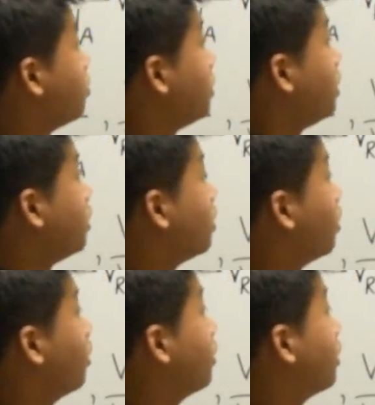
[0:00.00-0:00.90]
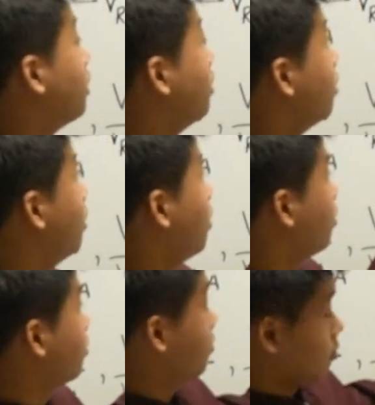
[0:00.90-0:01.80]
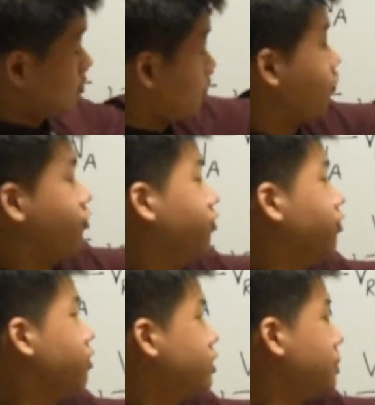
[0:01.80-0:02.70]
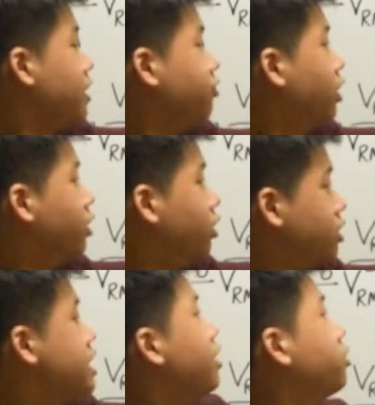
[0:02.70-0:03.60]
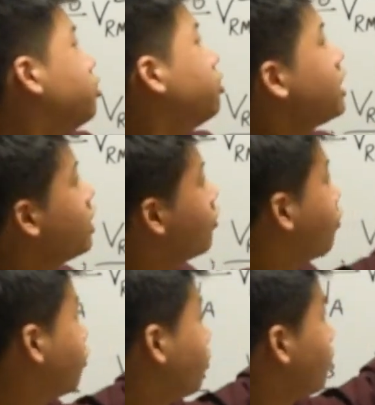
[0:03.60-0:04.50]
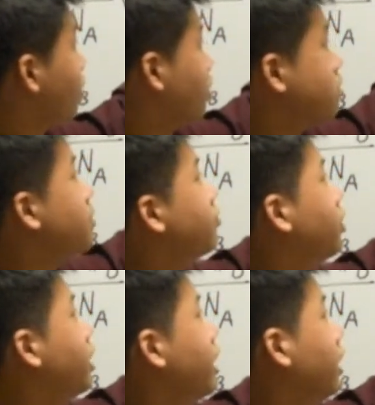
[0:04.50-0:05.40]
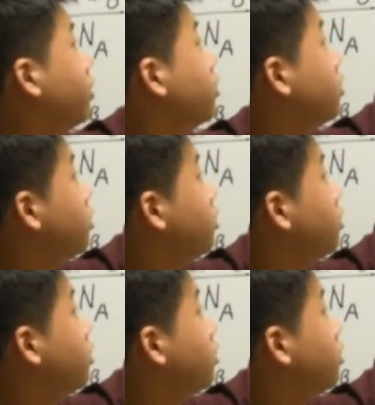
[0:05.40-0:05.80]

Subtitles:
be the speed for your Cl2 if your speed for AR